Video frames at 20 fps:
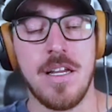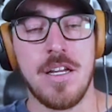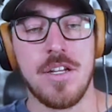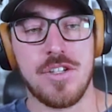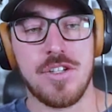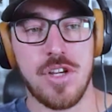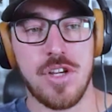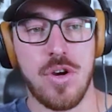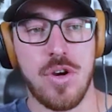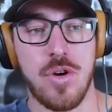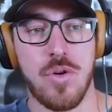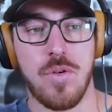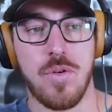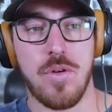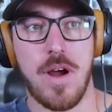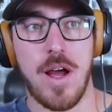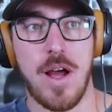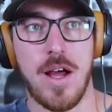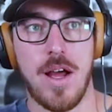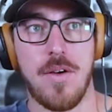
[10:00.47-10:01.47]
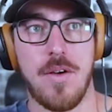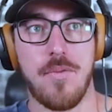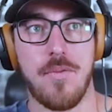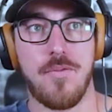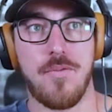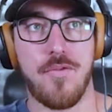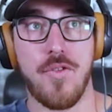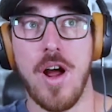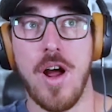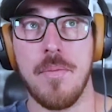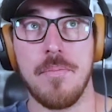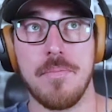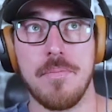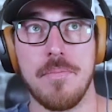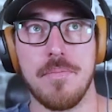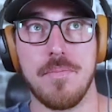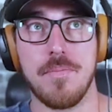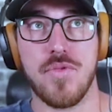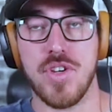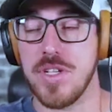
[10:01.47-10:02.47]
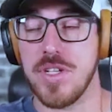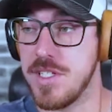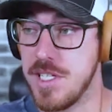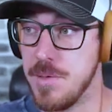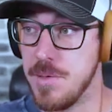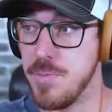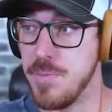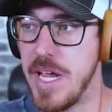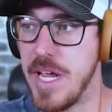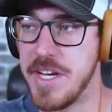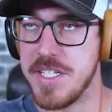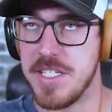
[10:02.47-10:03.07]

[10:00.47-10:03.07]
So, uh, from the CPA